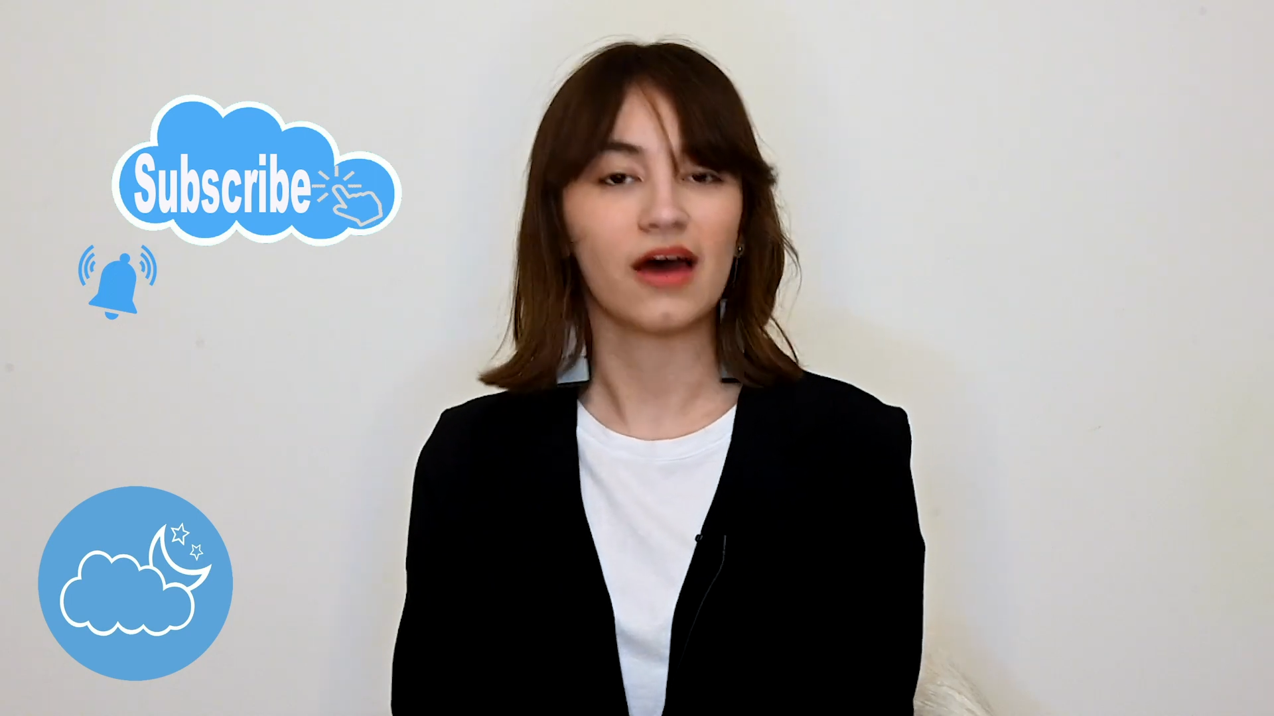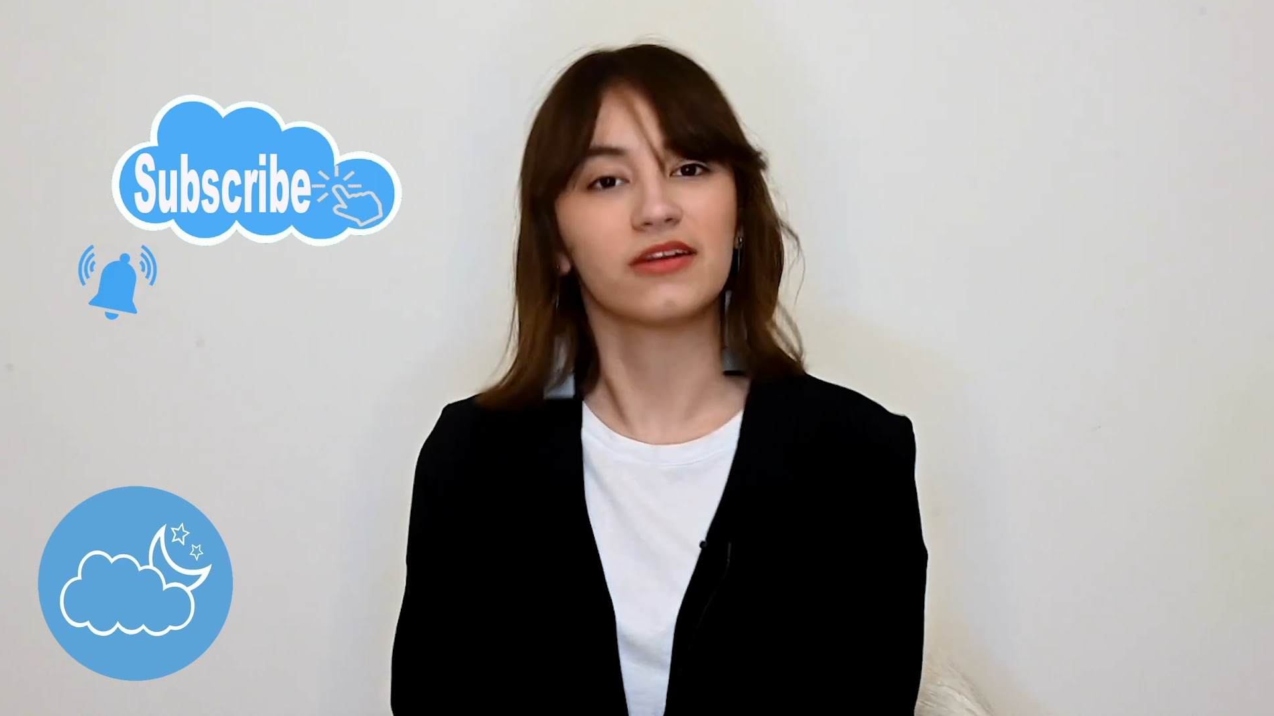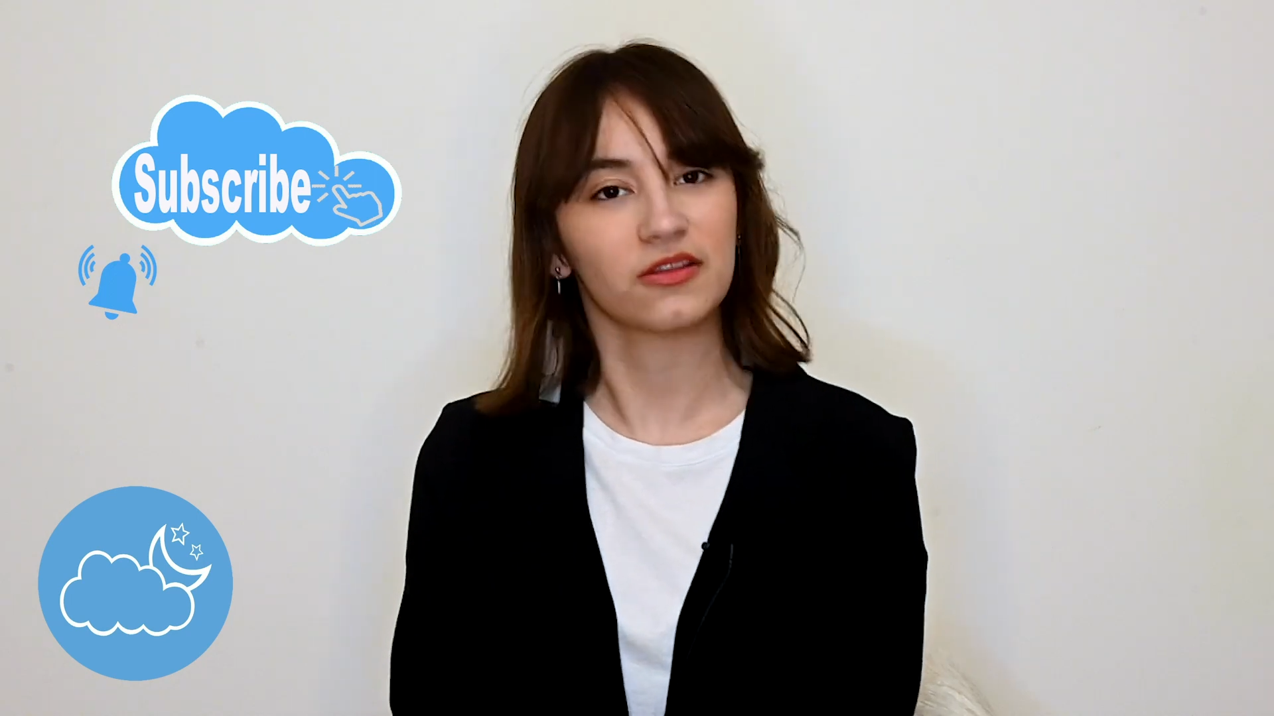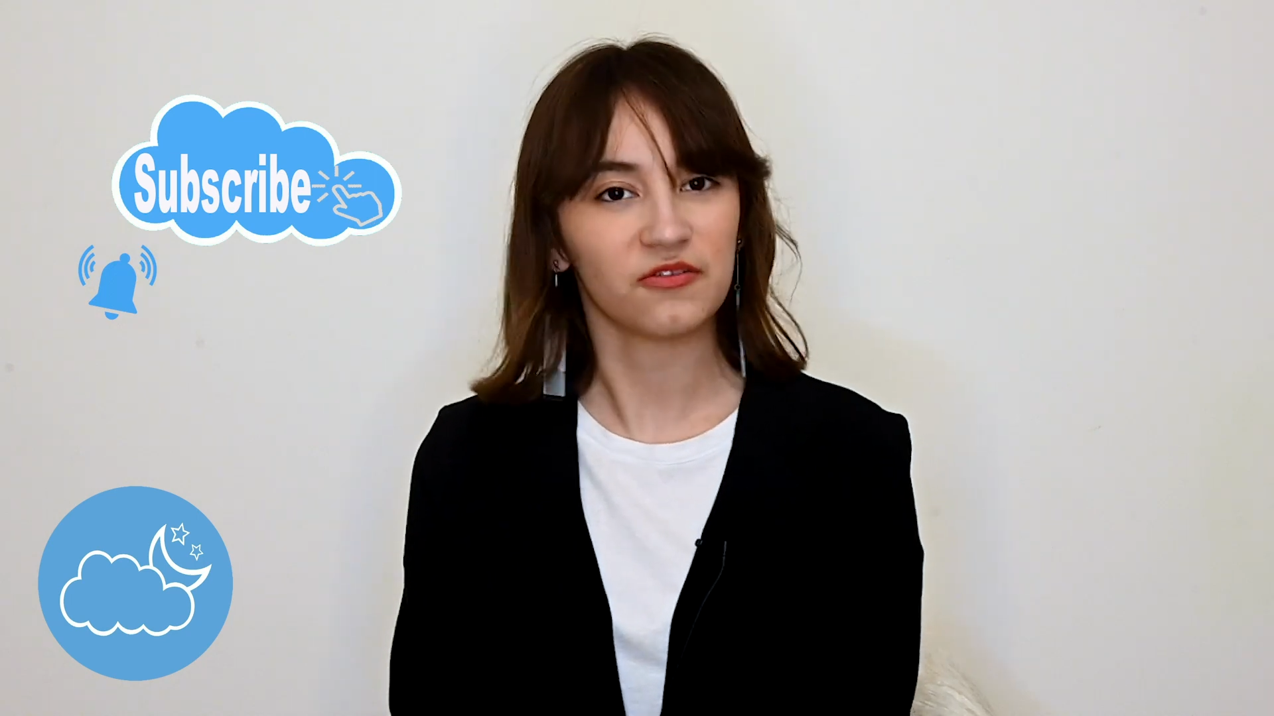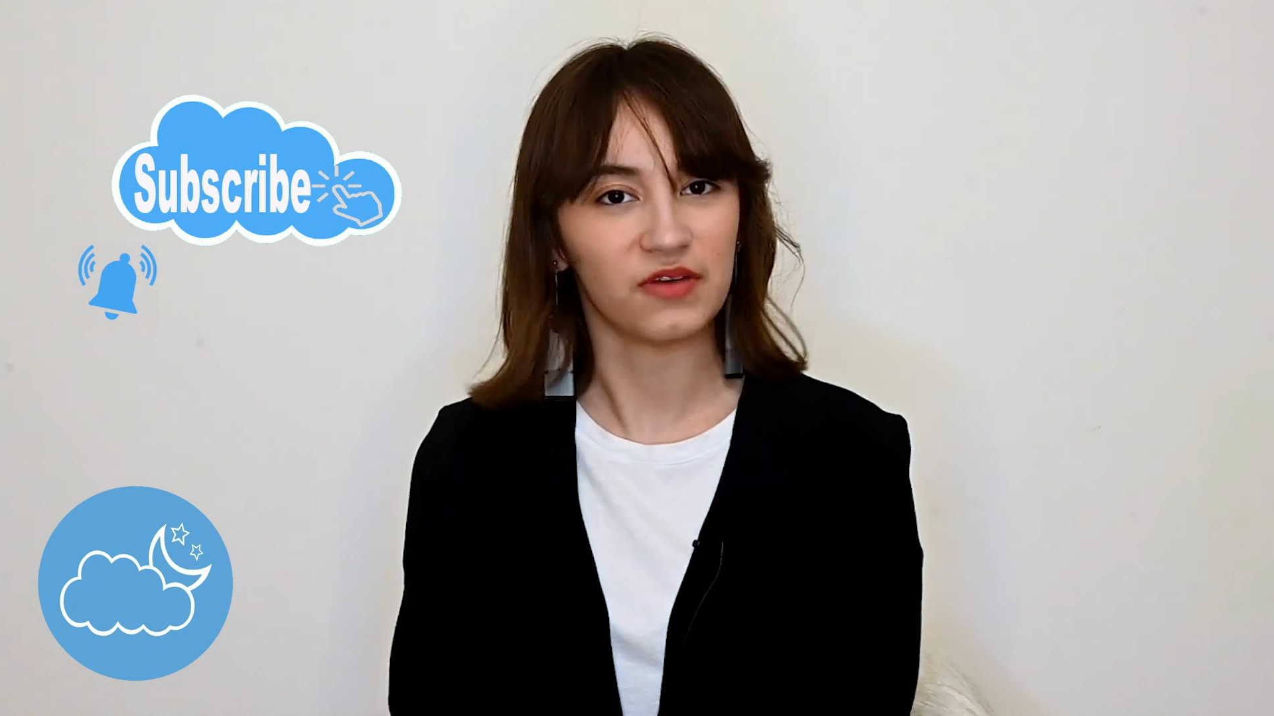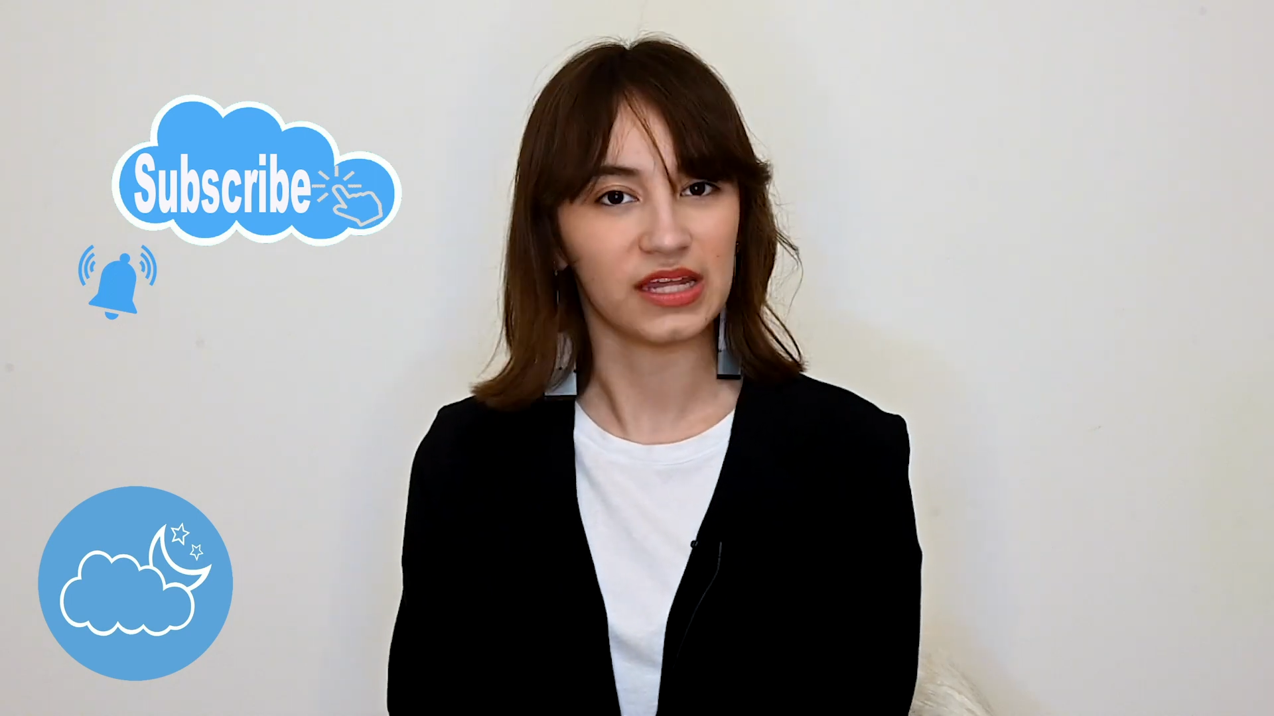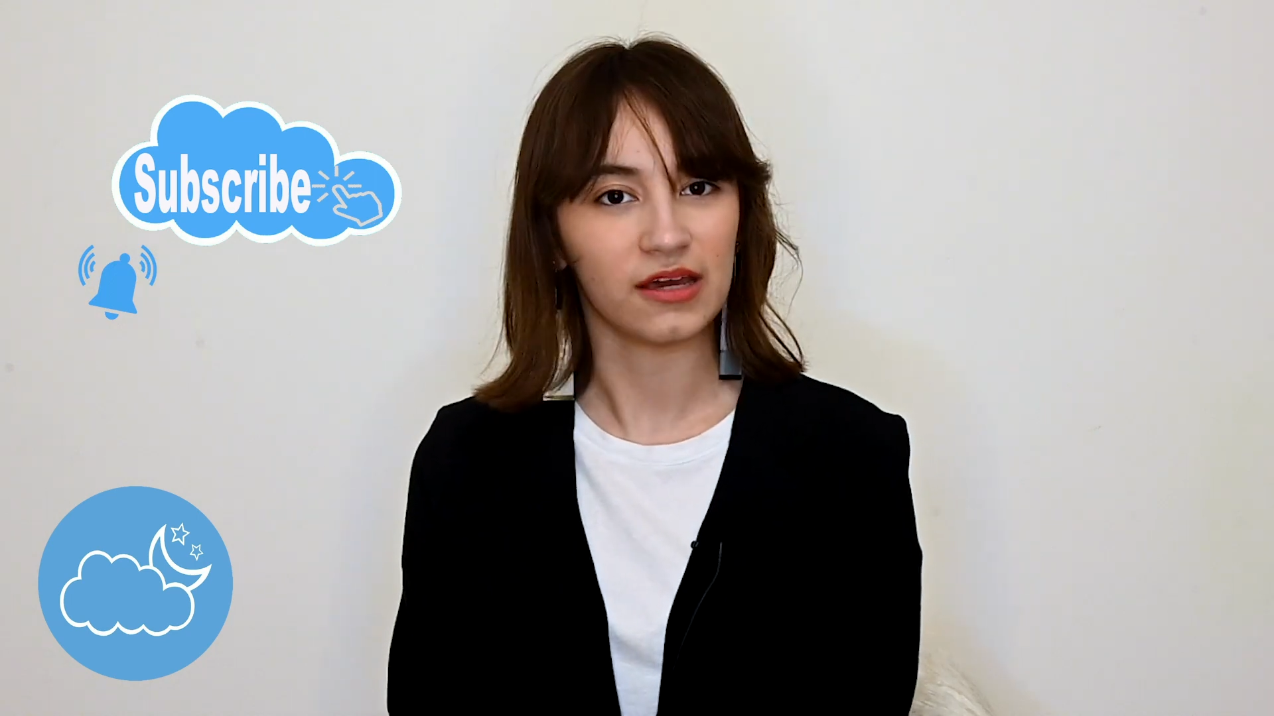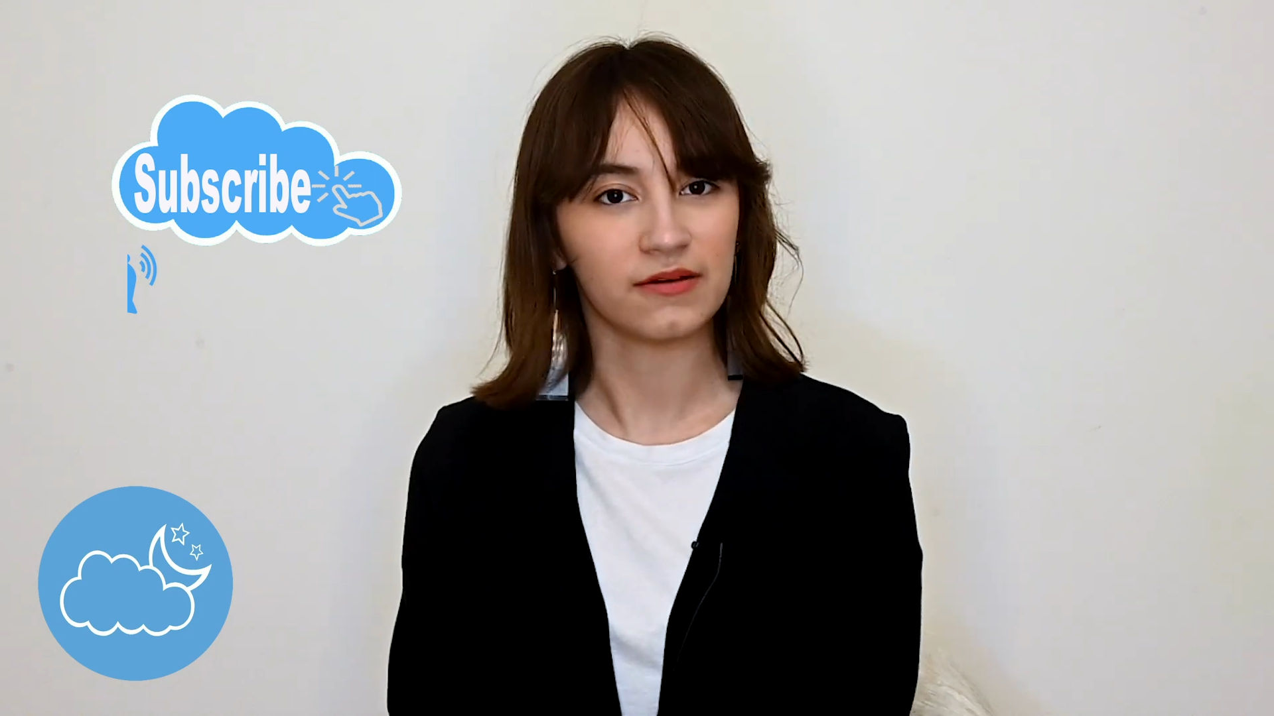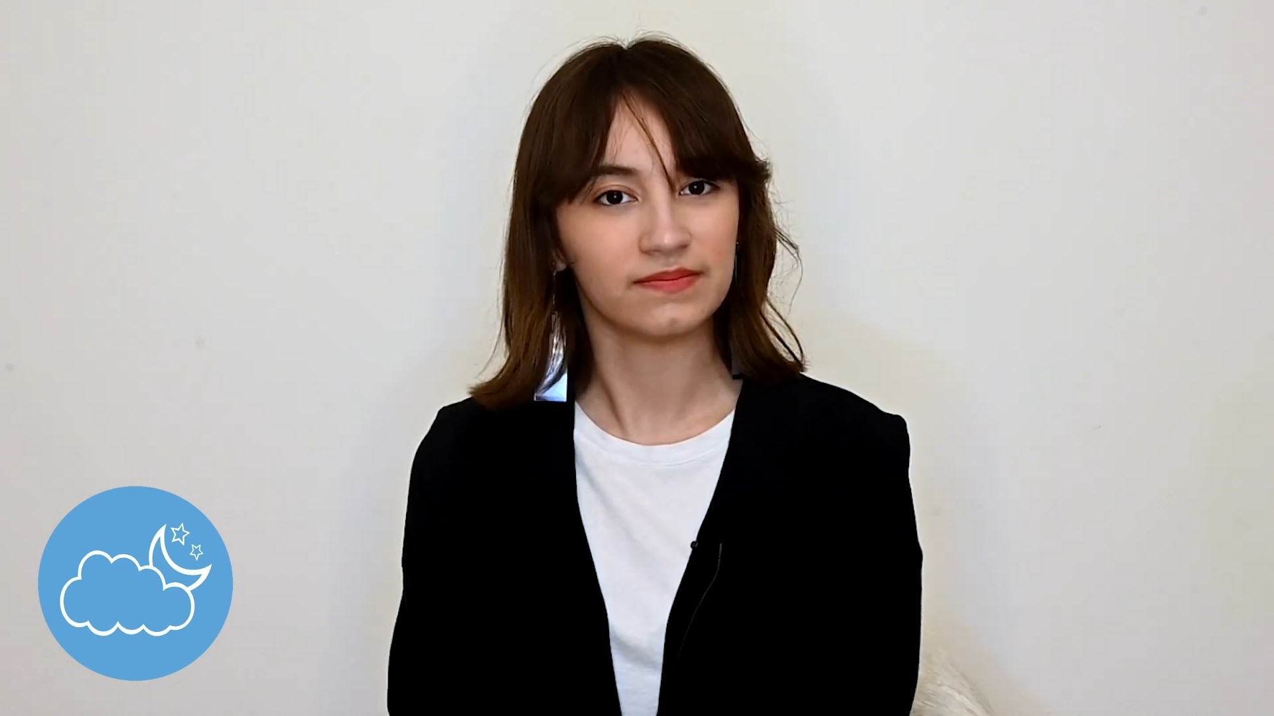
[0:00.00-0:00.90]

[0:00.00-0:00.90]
another video.